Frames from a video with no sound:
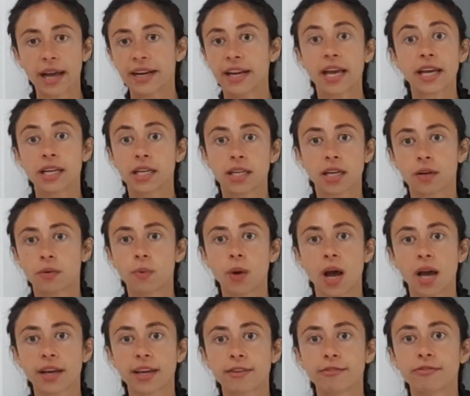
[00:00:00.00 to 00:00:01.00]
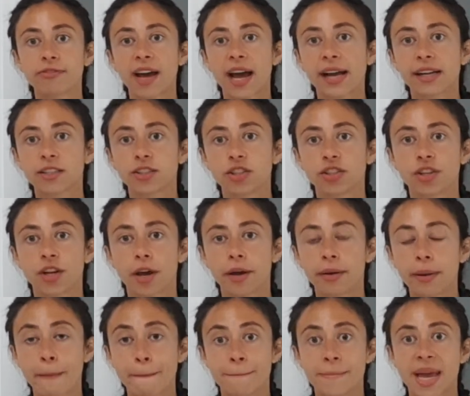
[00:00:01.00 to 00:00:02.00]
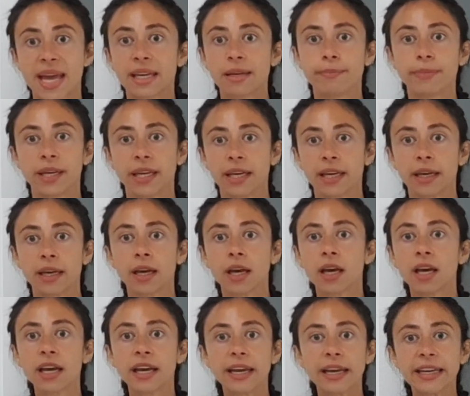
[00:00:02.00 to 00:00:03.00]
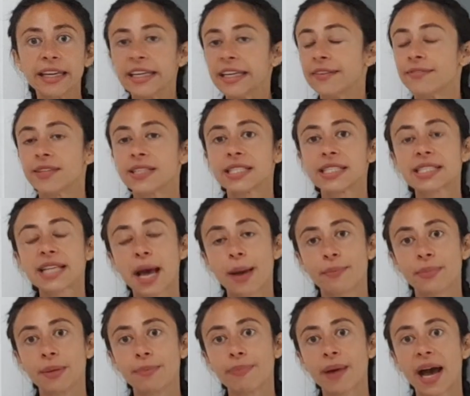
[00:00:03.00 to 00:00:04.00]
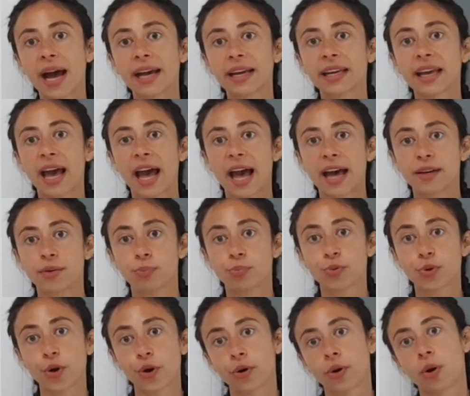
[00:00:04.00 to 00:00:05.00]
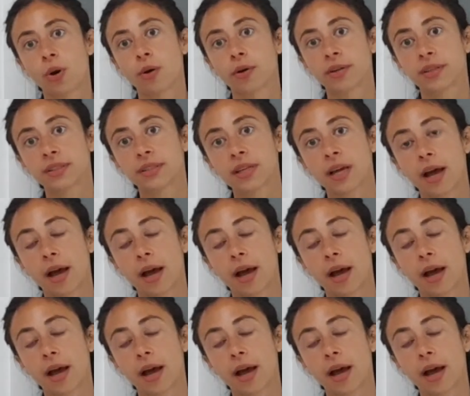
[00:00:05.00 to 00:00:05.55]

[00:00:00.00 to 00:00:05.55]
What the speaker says: and it didn't work. In fact, maybe it even set me back and prolonged